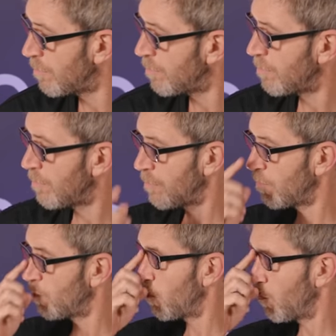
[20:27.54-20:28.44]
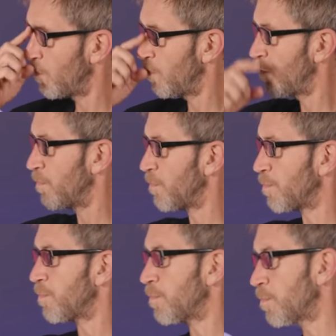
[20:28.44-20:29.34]

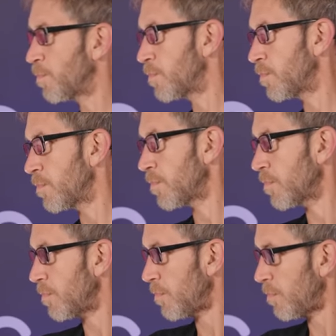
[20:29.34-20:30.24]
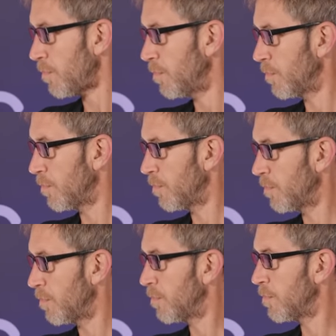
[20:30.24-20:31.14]

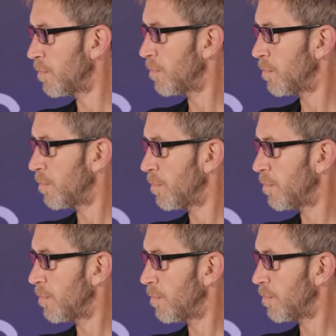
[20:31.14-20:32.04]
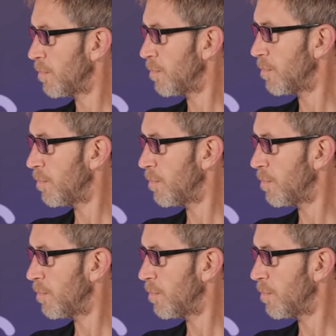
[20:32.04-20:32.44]
No words are spoken by the person on screen.